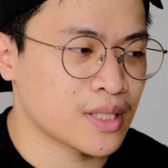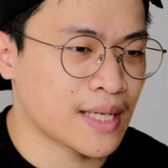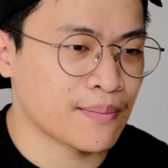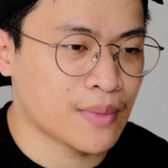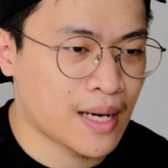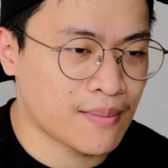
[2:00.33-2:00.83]

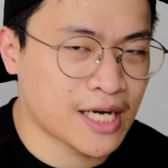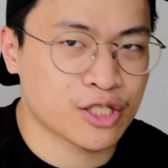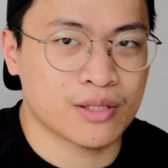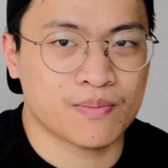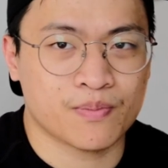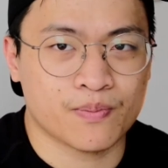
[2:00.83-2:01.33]
I'm
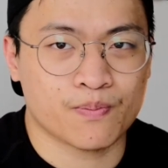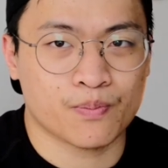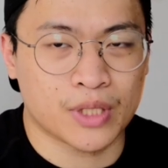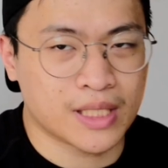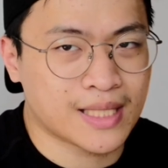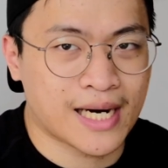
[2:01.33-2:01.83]
actually
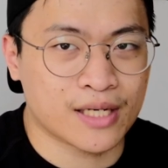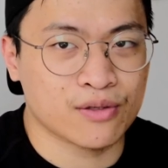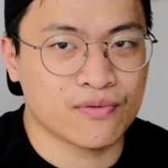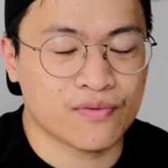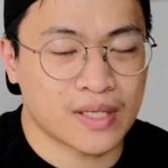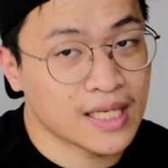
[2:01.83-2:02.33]
pretty tired
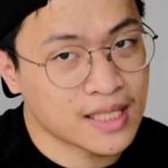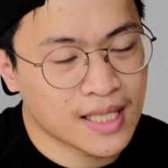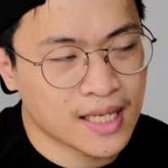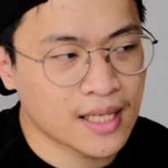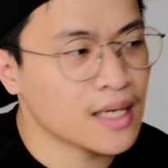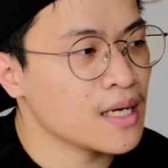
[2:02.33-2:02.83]
of
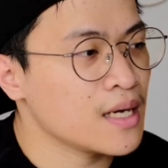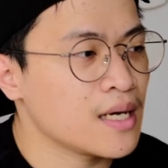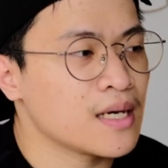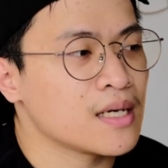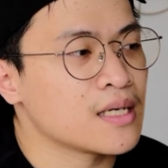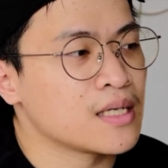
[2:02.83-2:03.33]
eating.
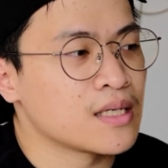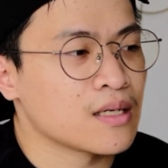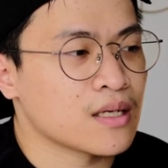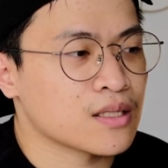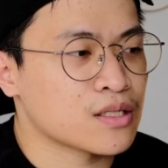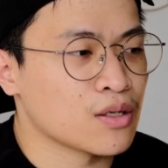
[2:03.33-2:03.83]

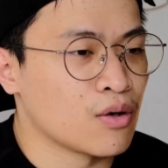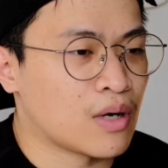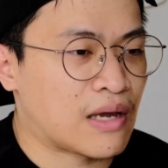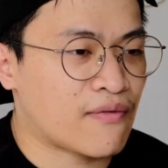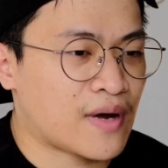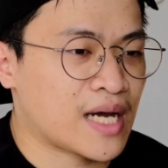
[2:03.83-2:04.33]
So
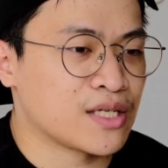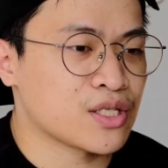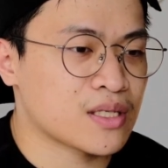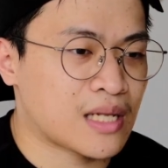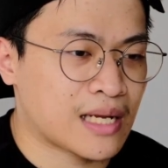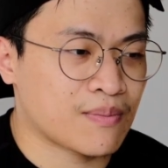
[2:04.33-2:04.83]
if I
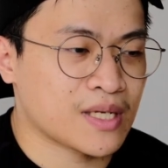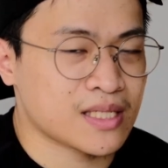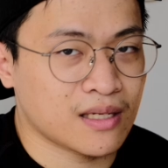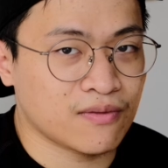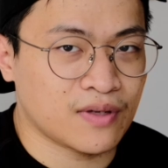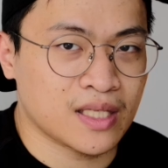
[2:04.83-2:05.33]
just let
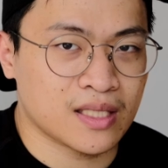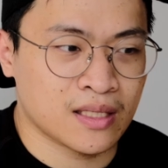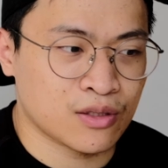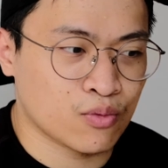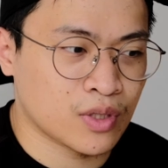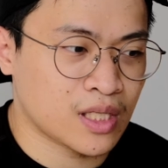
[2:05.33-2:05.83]
myself eat
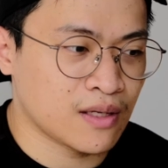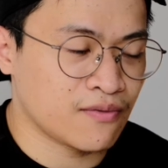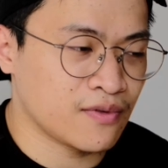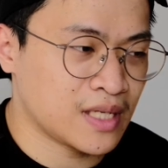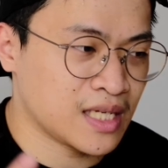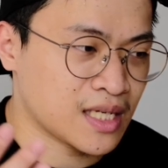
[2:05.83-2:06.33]

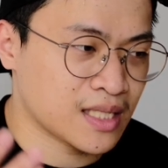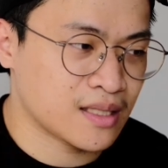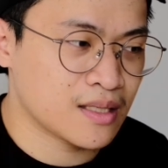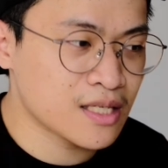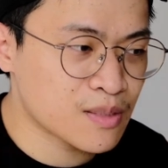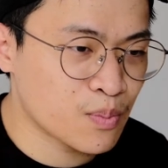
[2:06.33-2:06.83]
intuitively
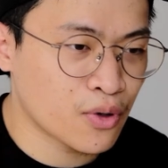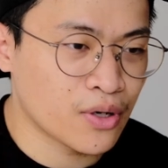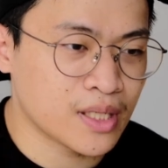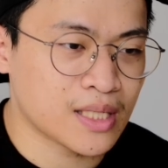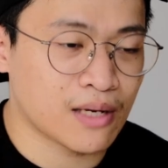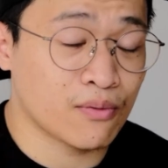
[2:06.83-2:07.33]
at this
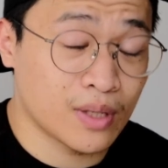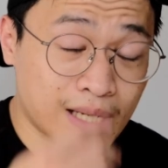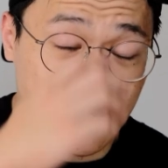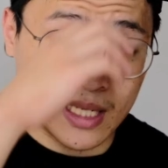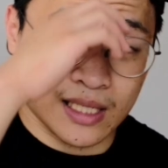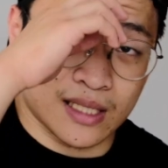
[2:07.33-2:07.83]
point, I will
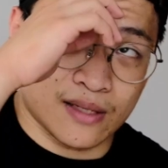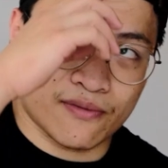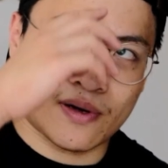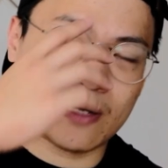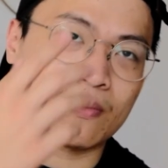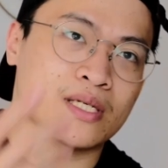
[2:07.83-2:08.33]
likely
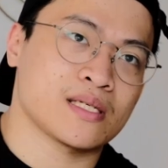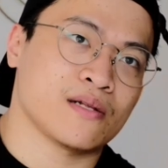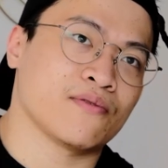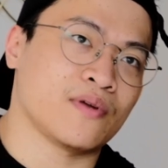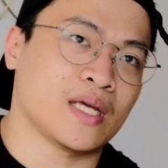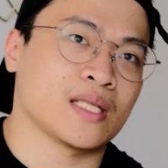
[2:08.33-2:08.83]
find
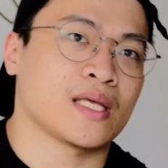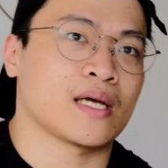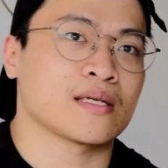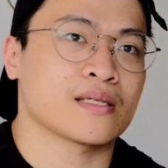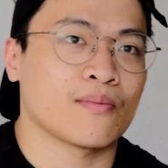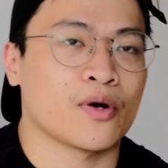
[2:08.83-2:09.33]
myself
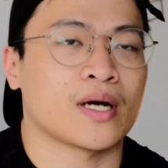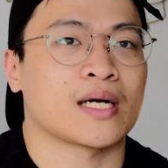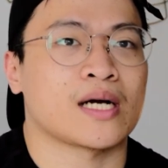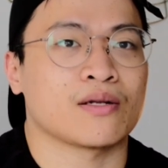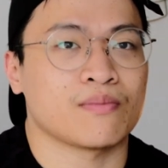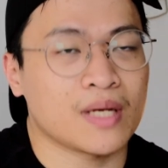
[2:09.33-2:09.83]
eating somewhere
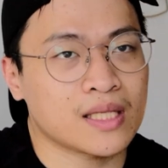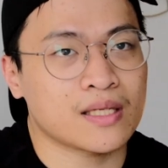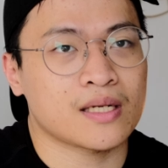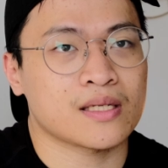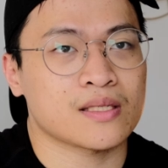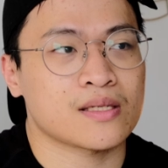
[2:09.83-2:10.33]
around
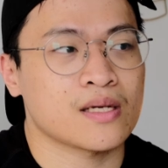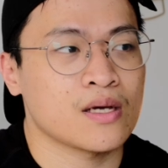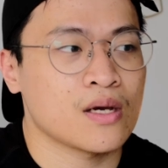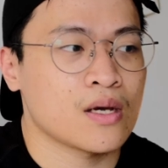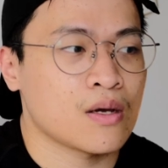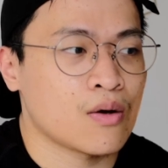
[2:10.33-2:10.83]
maintenance,
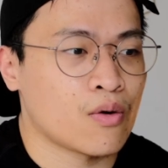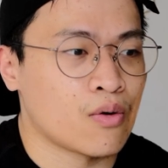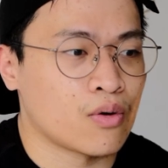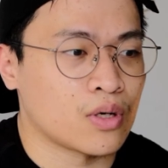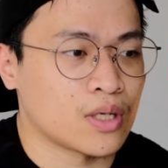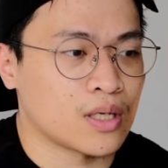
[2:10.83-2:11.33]

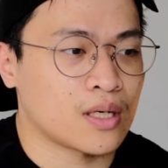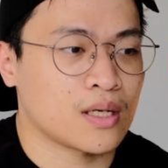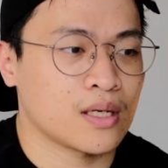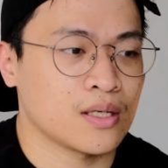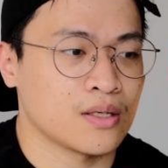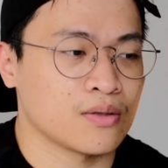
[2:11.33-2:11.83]
or
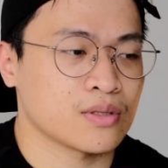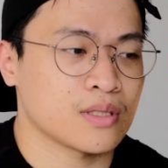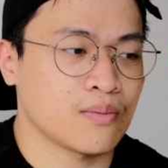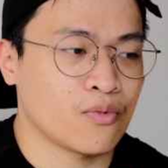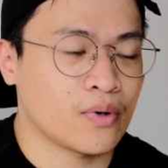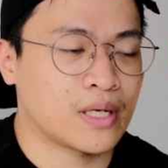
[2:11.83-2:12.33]

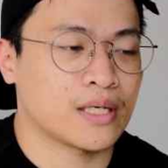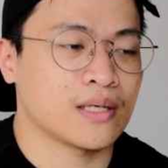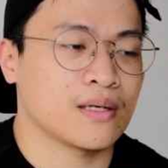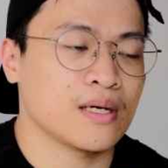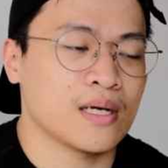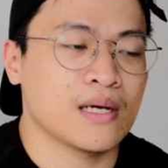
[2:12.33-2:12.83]

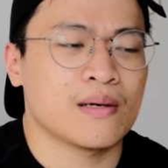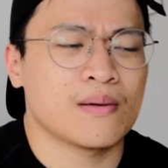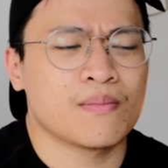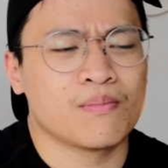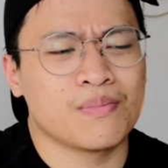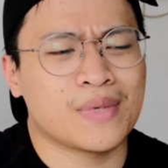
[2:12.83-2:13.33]
somewhere
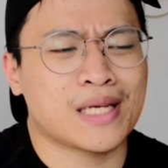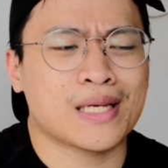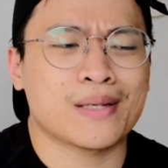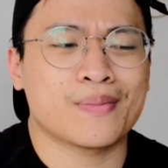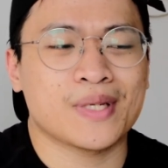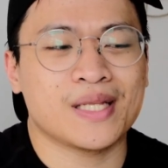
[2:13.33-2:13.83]

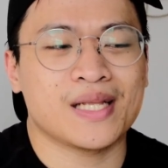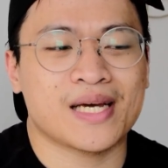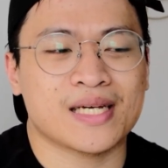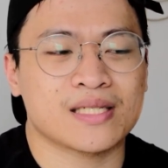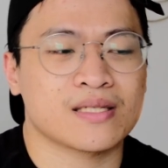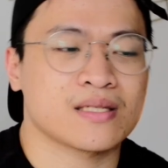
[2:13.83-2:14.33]
maybe
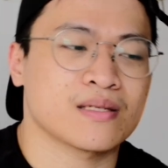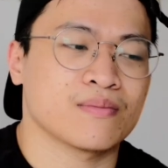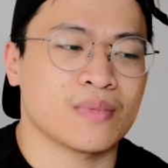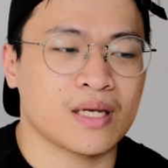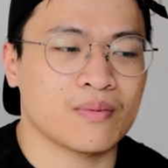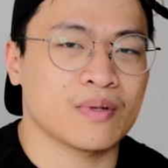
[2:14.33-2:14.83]
less,
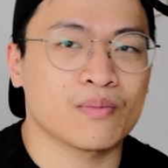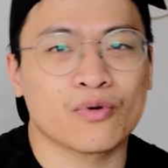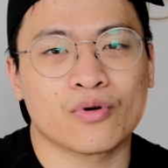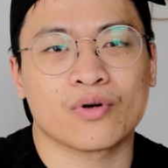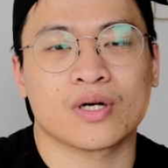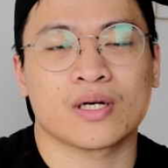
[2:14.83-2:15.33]
maybe
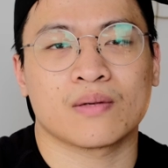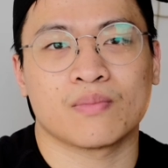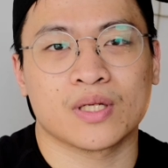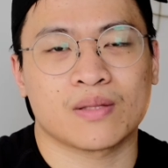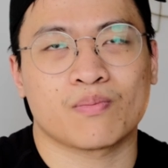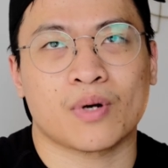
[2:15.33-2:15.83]
more,
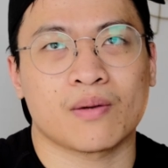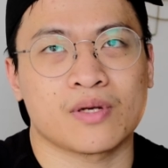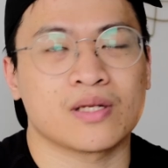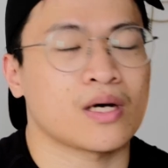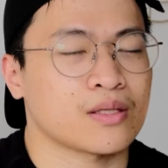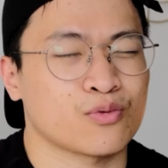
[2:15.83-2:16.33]
but probably
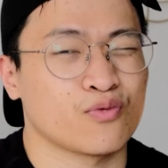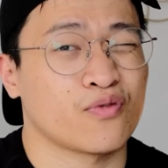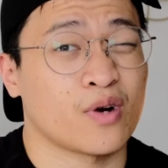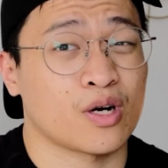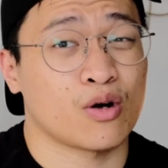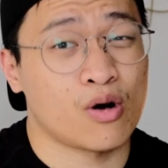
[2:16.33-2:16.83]
not too
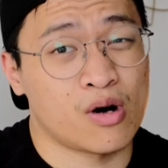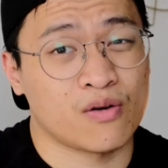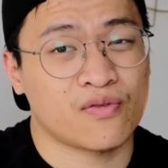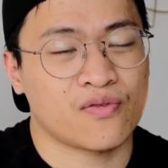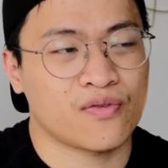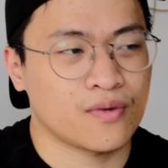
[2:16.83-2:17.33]
far
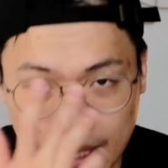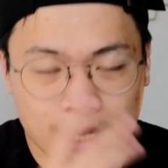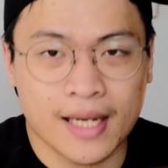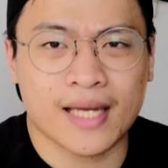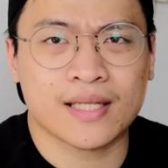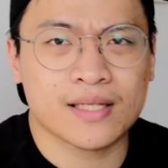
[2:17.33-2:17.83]
off. And
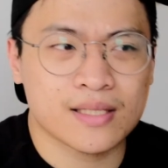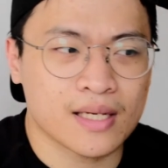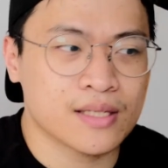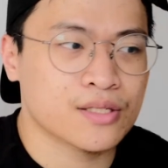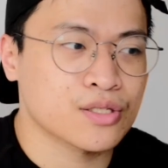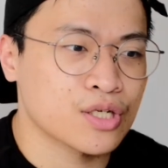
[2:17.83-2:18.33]
again, this
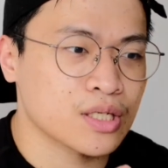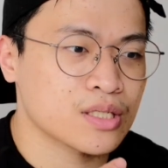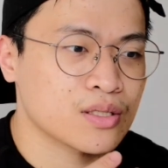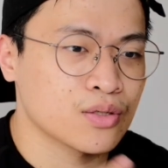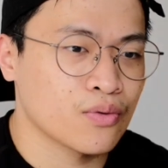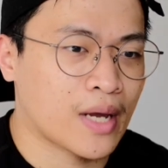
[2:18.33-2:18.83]
is
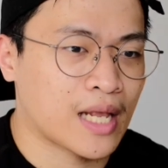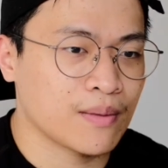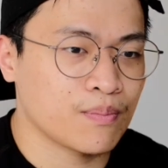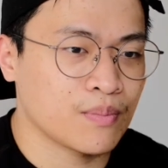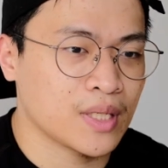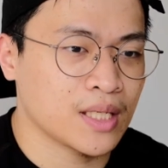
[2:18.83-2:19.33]
just to
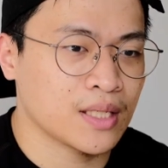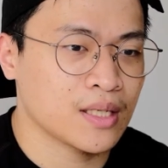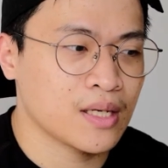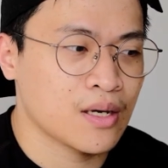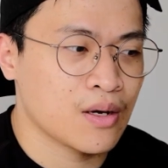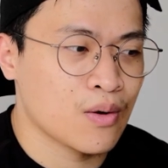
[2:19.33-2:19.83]
help me
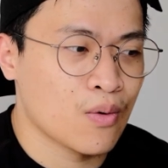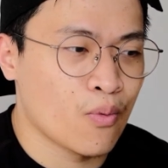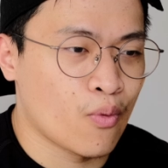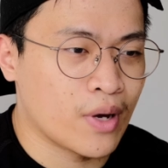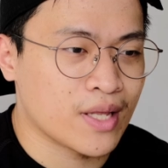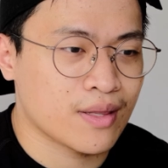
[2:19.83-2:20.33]

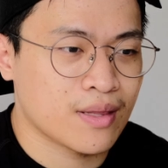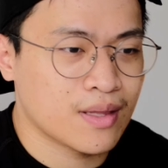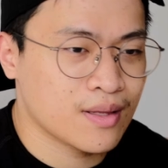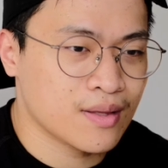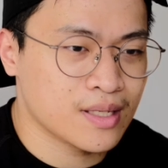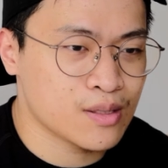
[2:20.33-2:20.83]

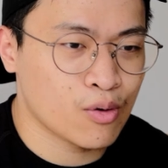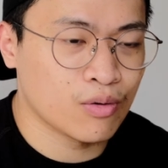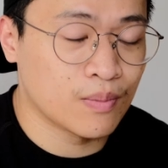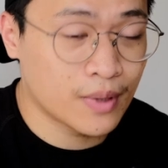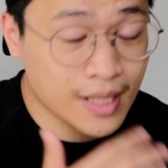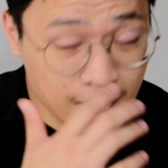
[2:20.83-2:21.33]
with this
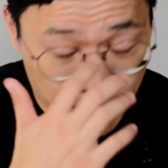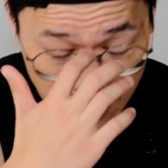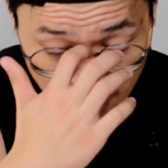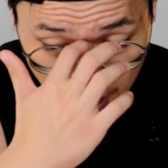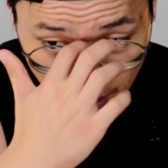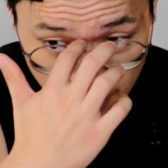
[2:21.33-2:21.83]
whole burnout
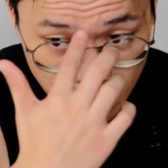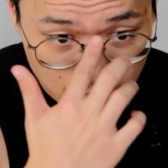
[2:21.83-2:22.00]
thing,